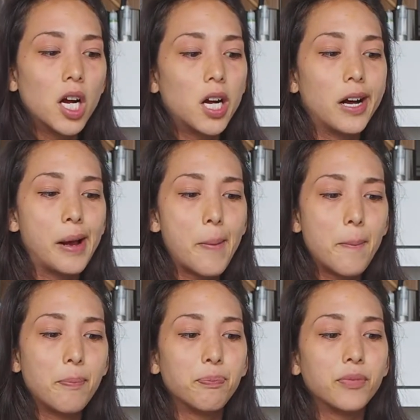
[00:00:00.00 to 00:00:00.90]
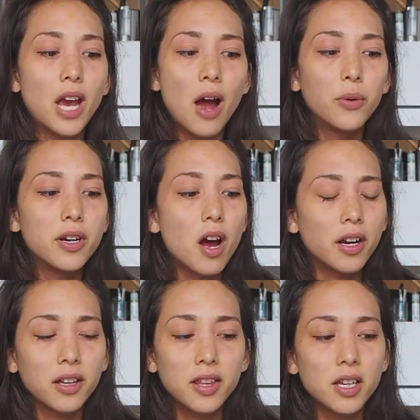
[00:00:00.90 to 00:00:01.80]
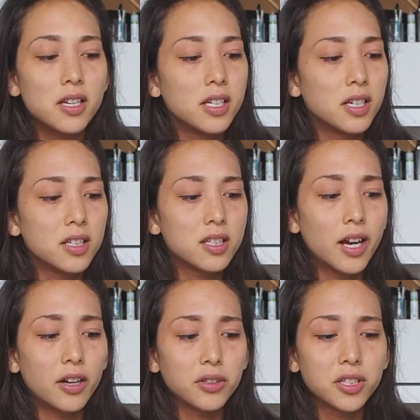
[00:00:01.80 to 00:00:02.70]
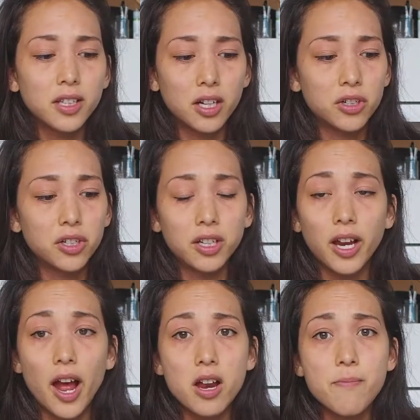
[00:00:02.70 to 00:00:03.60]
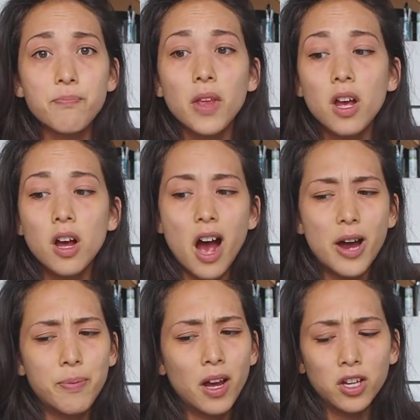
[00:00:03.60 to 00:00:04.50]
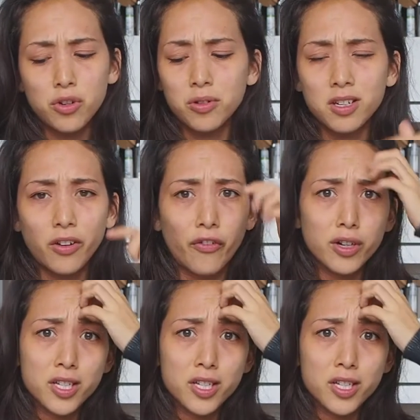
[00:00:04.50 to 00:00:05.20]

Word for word: Yeah, I would not get the Indian style selection again. I'd probably choose a different